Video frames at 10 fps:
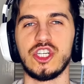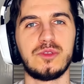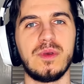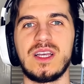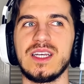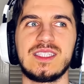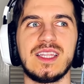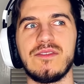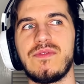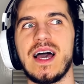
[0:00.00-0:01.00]
just because of
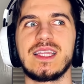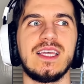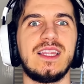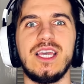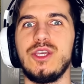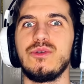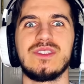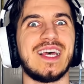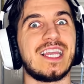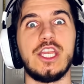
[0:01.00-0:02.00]
the fact that they use
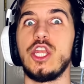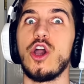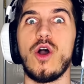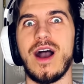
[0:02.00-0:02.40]
like no